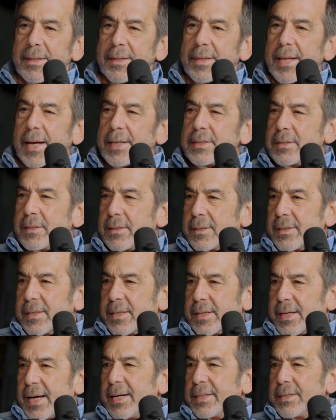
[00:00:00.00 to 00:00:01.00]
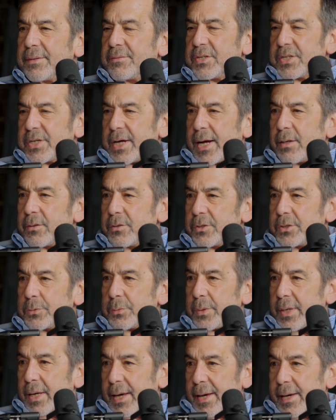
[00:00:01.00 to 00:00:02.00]
that's the kind of challenge
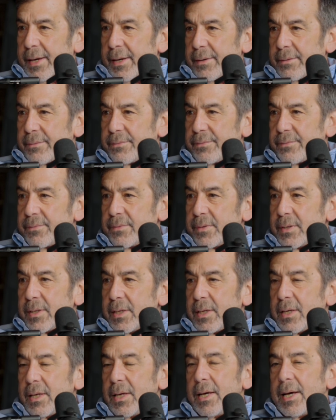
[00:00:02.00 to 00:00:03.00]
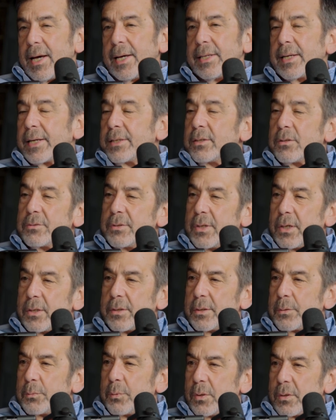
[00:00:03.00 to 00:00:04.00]
we have. And I don't know
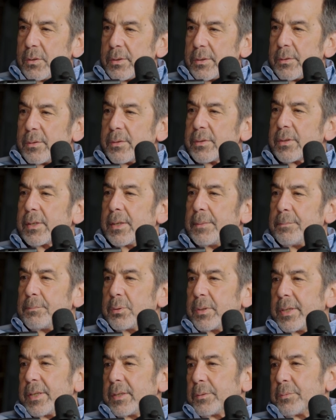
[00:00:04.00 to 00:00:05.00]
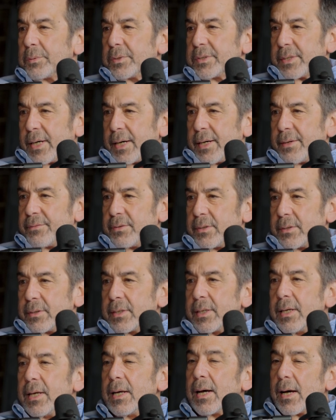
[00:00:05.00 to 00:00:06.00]
that we'll completely resolve
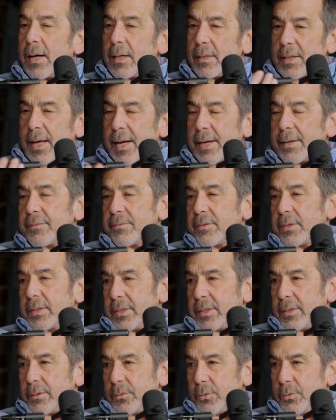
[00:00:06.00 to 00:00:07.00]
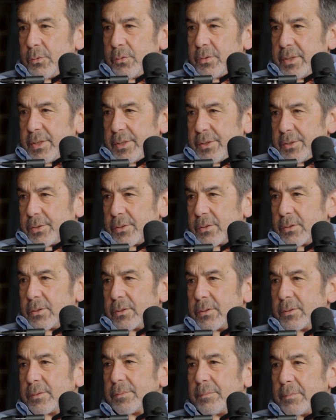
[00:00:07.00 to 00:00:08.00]
it. A lot of the new
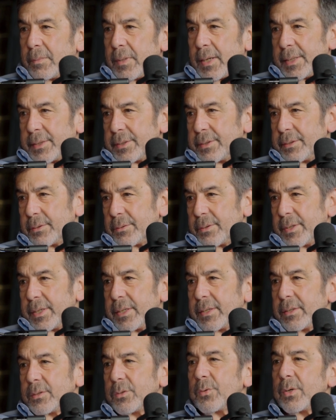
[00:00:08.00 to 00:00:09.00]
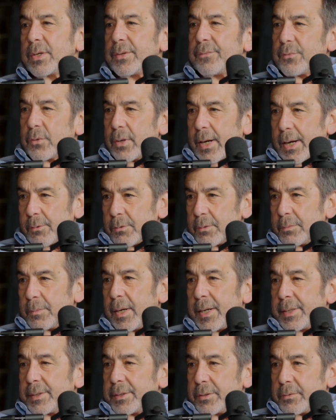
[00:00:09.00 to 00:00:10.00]
digital monitoring, 24-hour
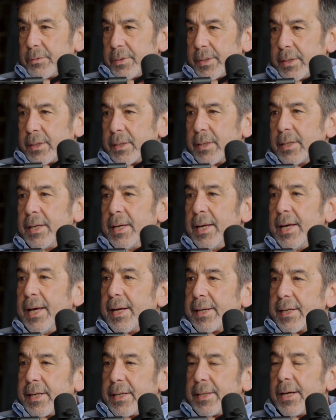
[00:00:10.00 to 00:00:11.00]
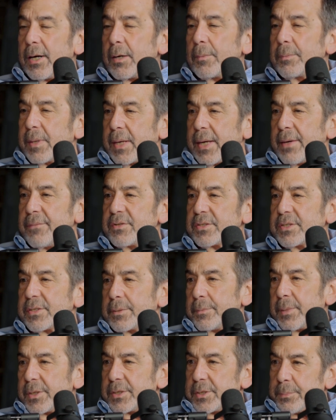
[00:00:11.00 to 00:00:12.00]
monitoring, can help give us
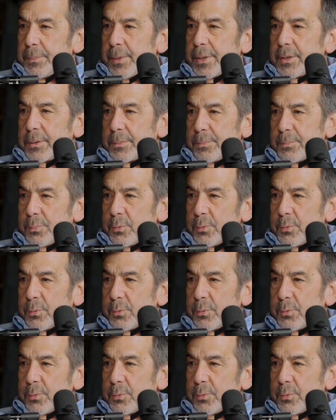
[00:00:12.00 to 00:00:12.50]
a much better